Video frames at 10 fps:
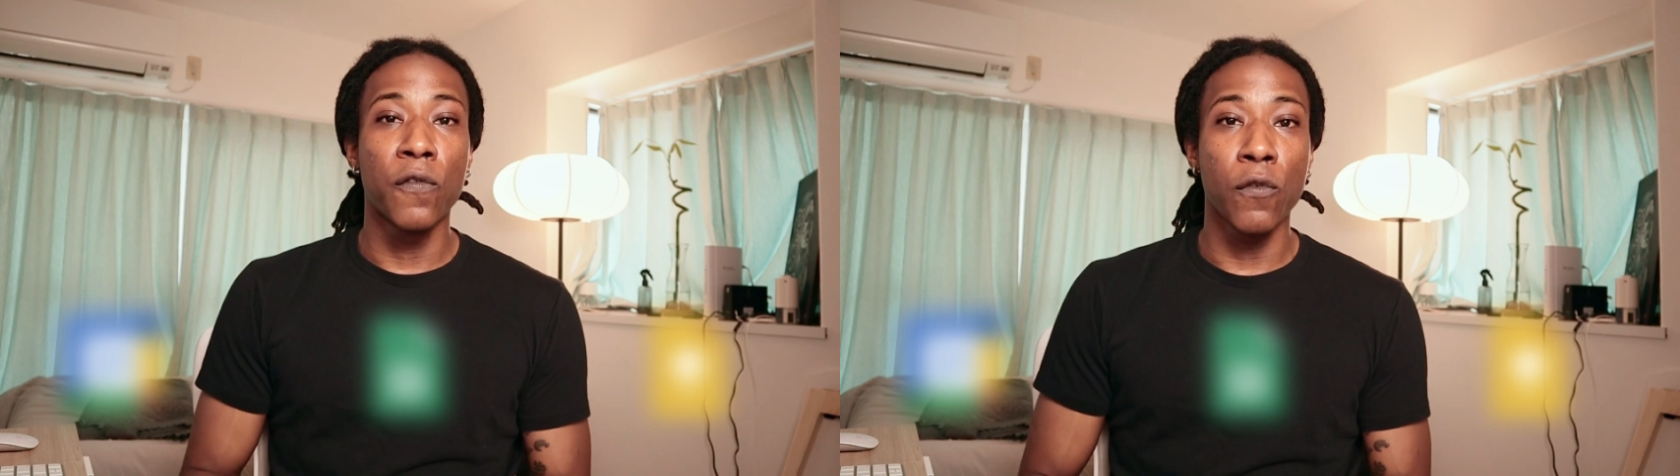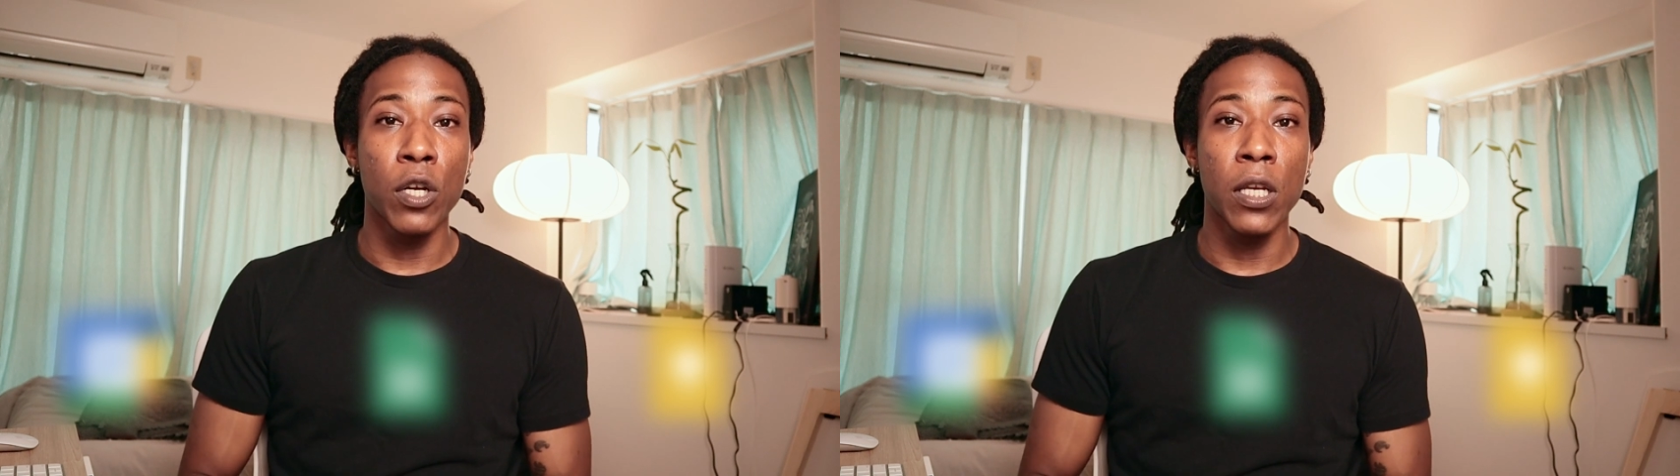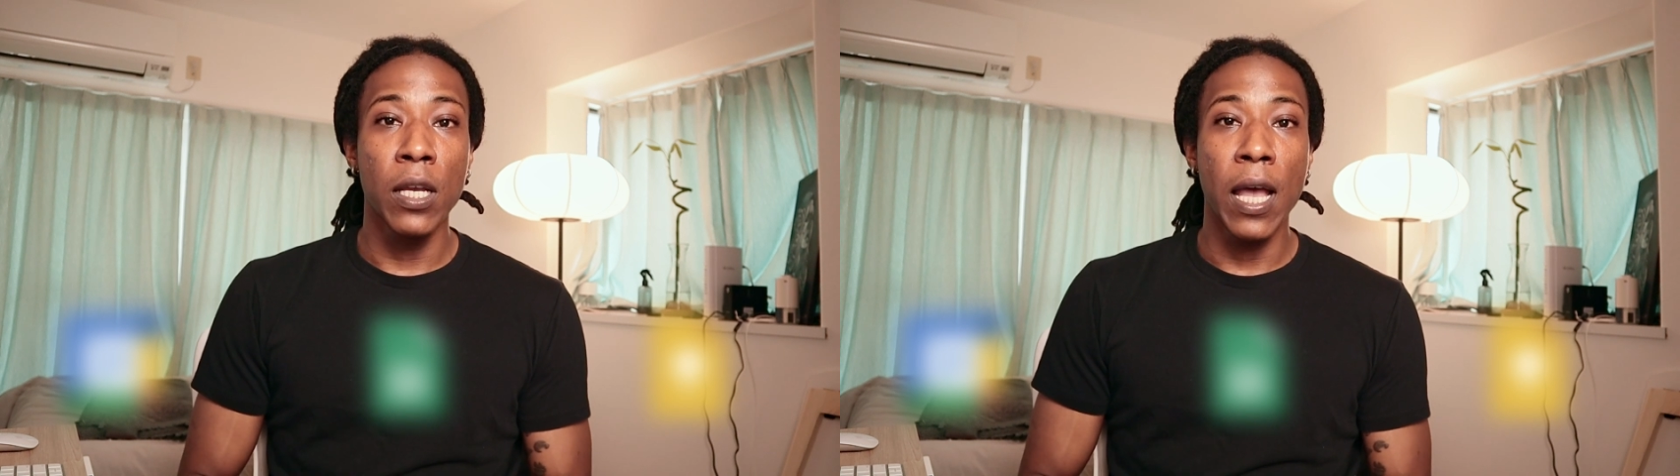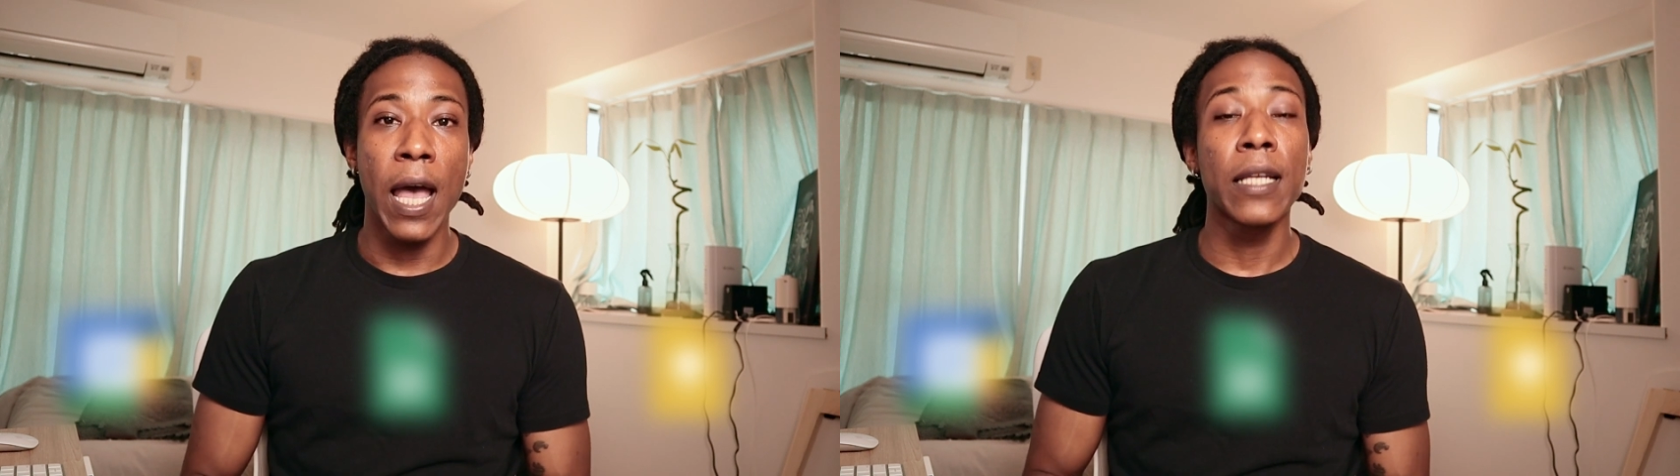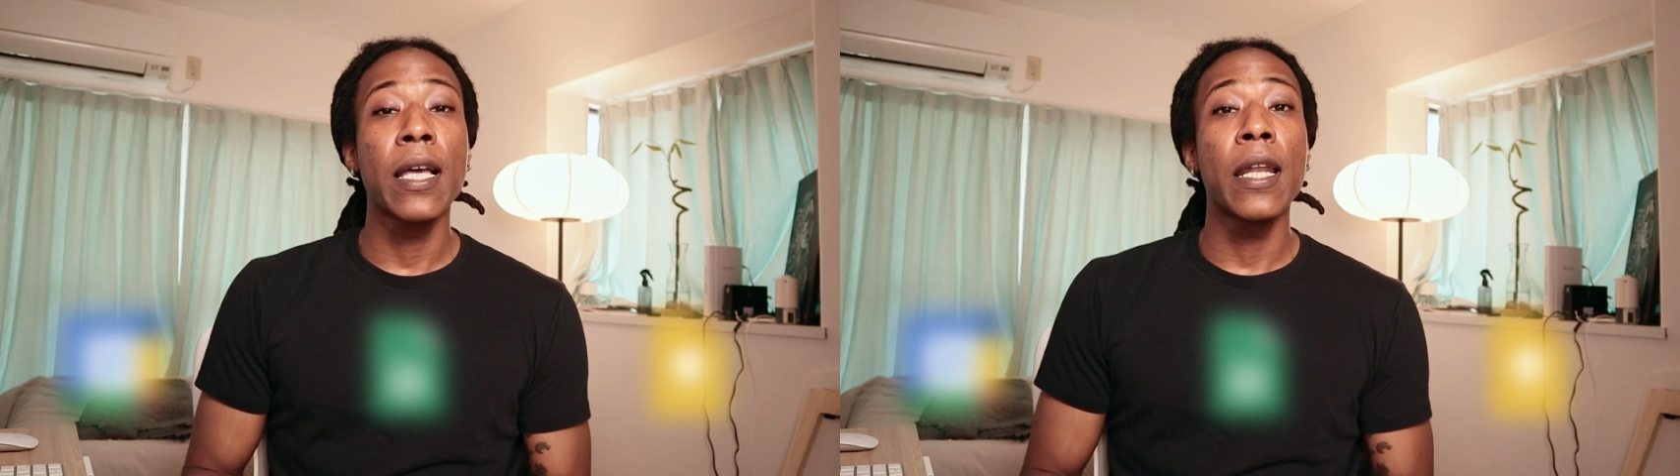free,
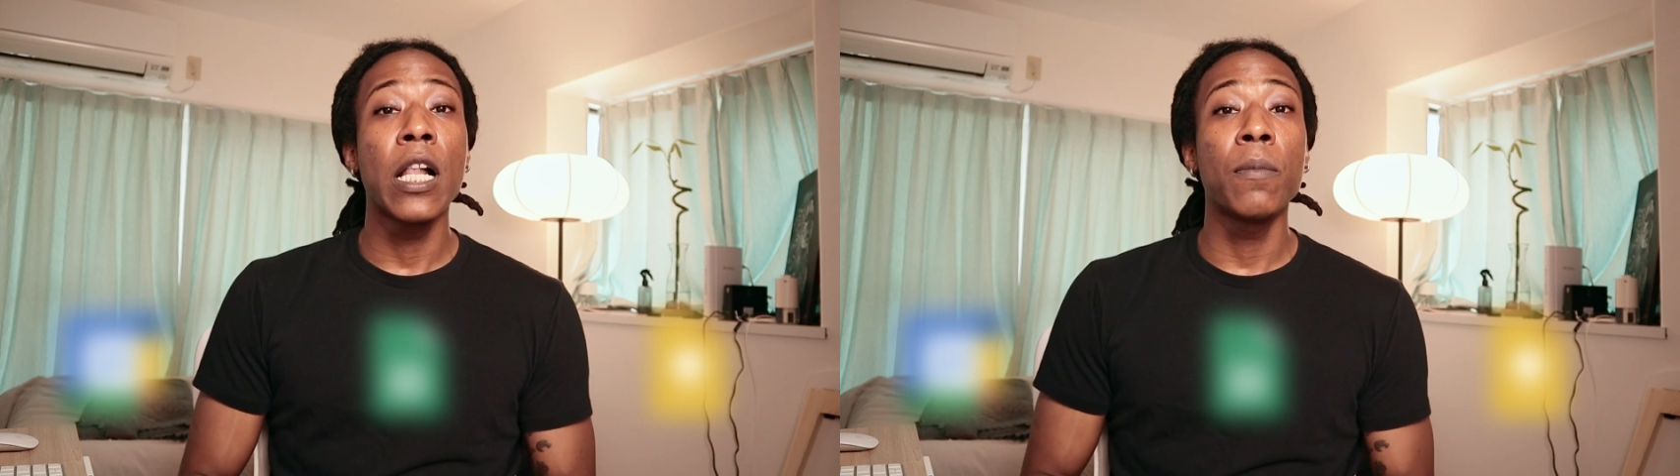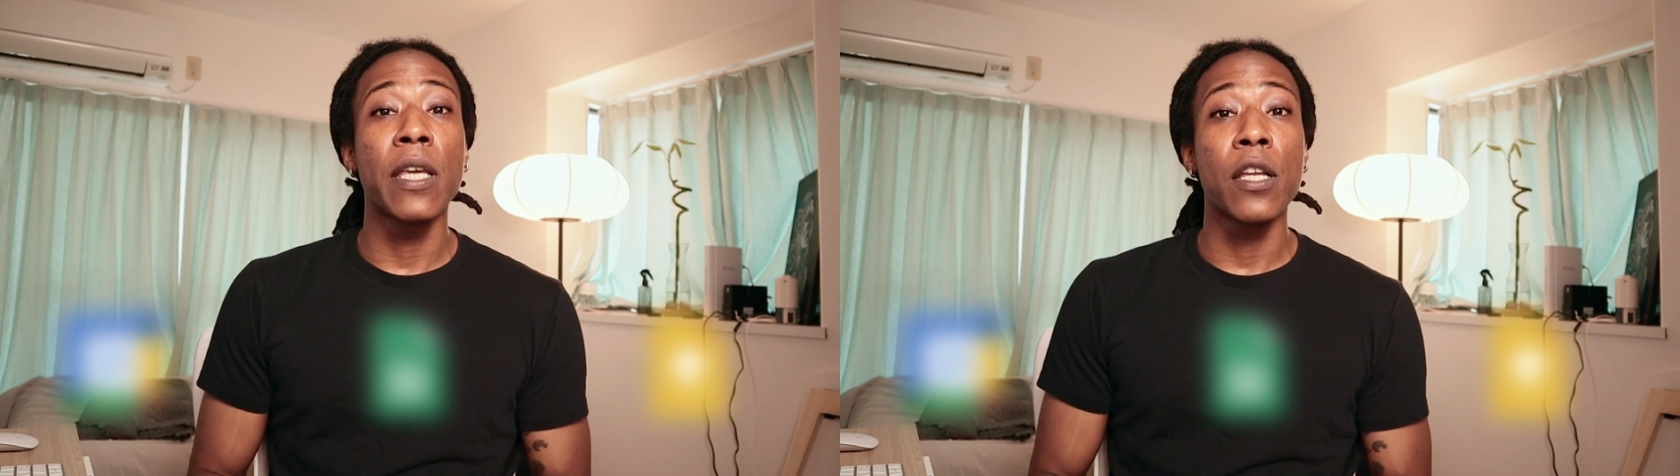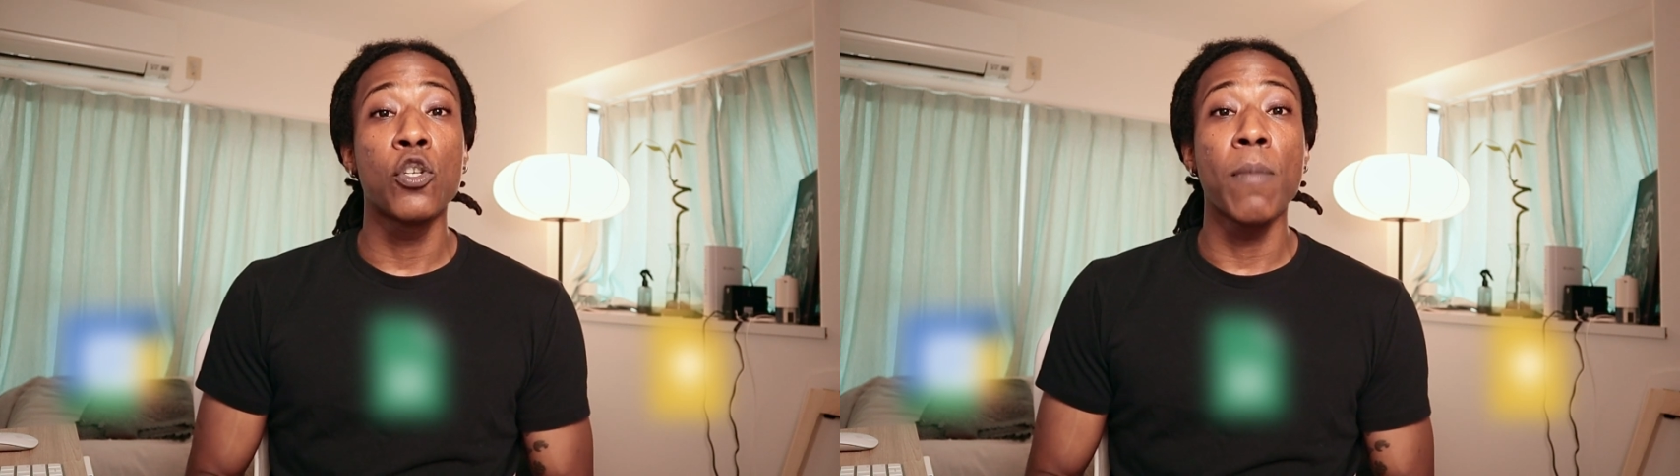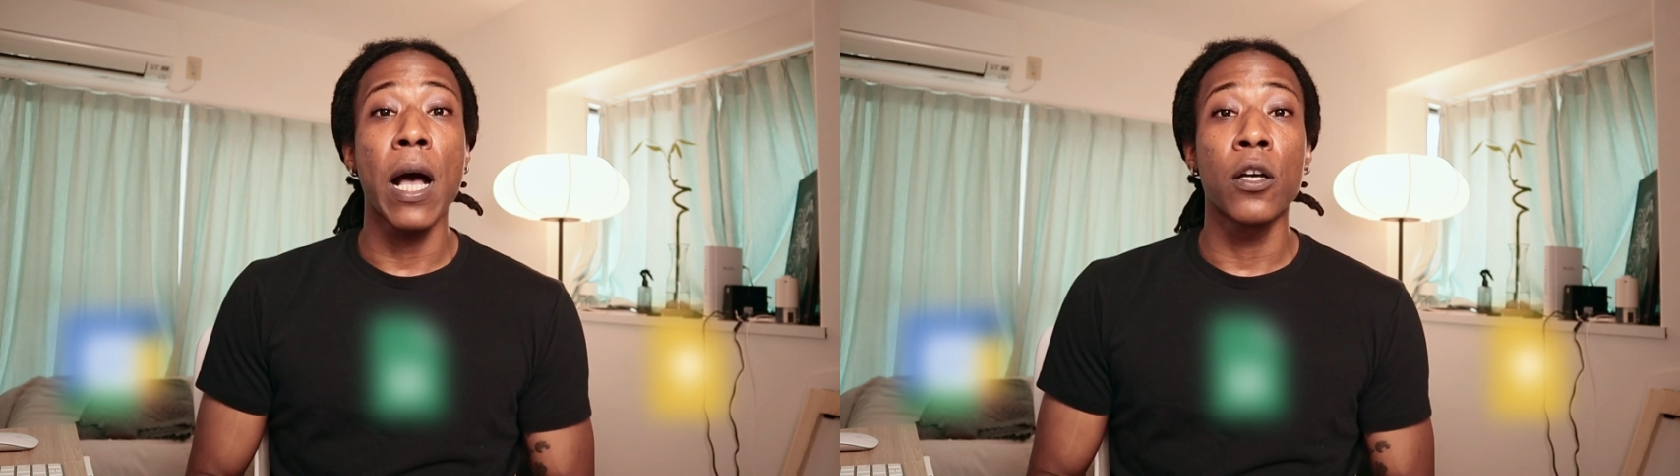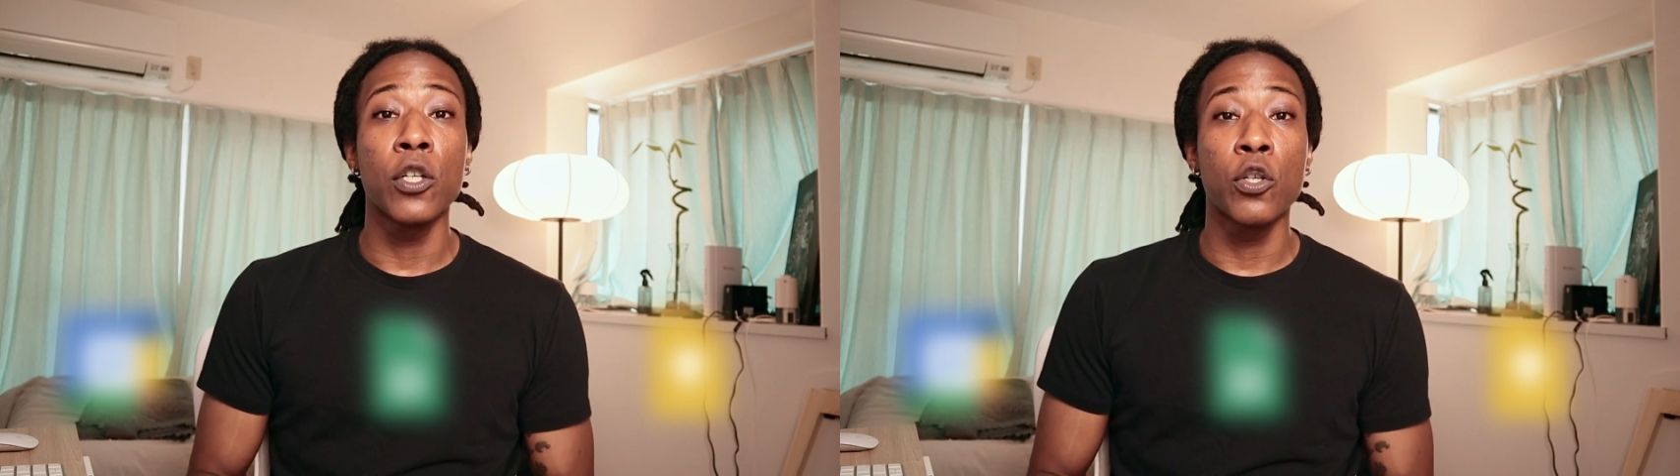and can help get you
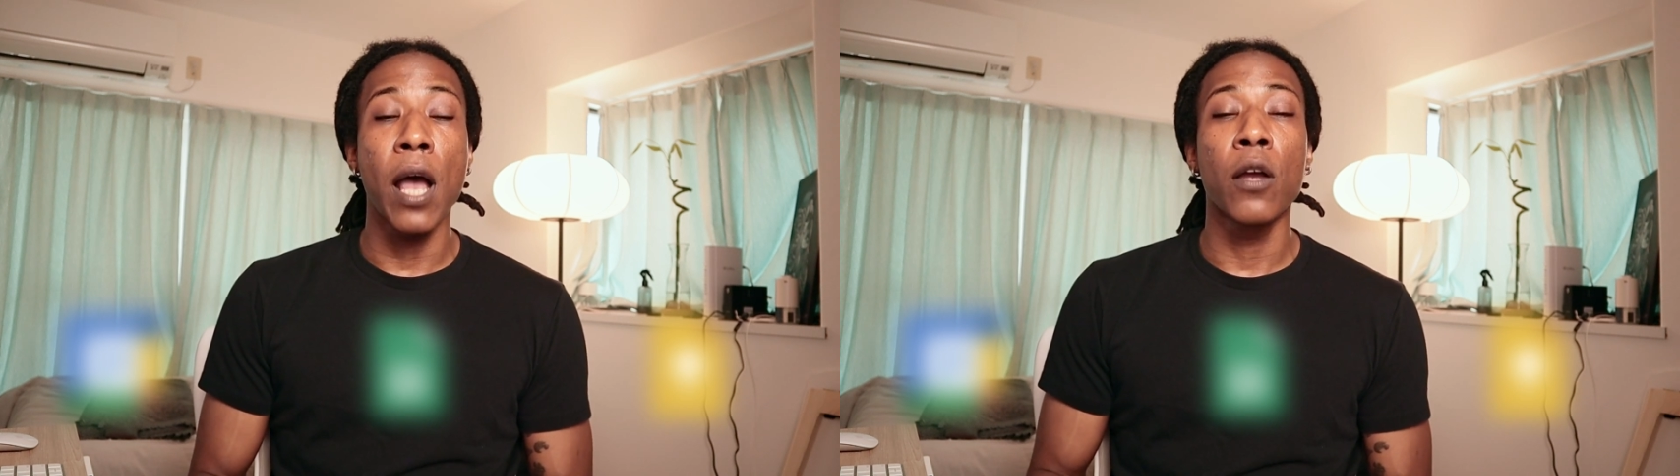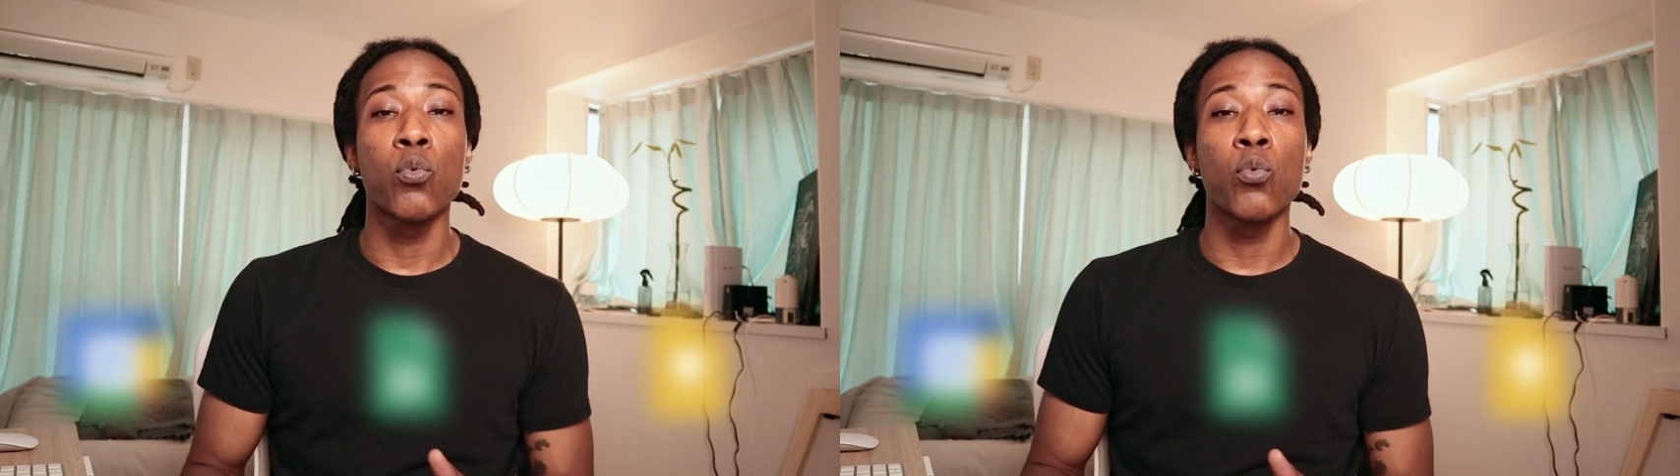back on track